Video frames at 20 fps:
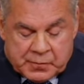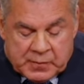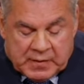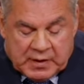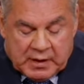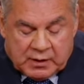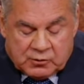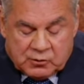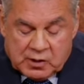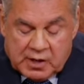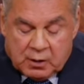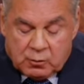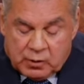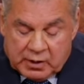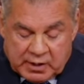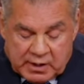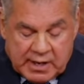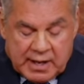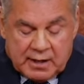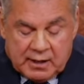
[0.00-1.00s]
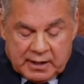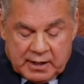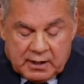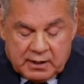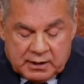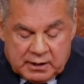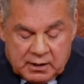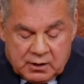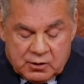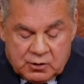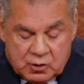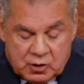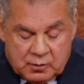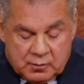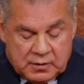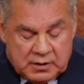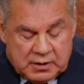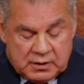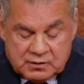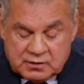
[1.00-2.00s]
And so I read it out loud again to
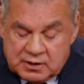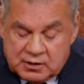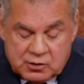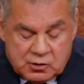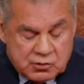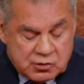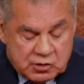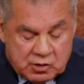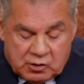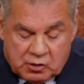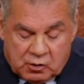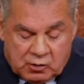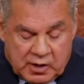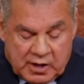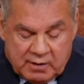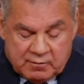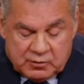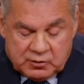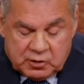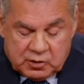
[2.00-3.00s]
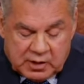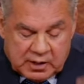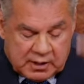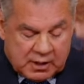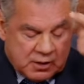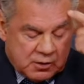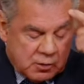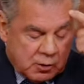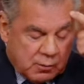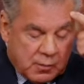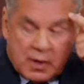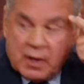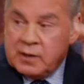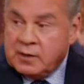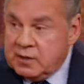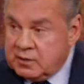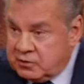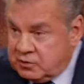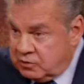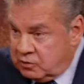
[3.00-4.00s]
him, and he said, "You still don't have it. You got in your
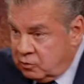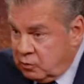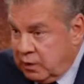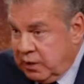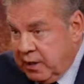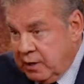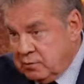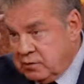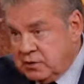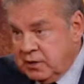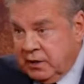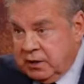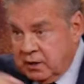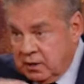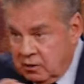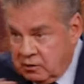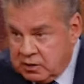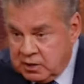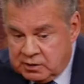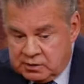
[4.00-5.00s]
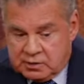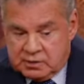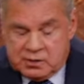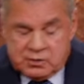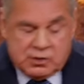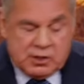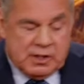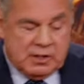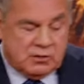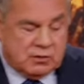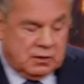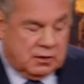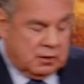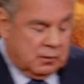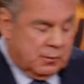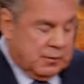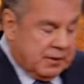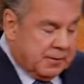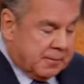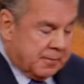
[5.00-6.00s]
mind. This is the way I was thinking. I'll cut to the chase a
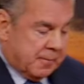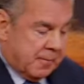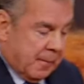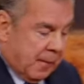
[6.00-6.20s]
little bit.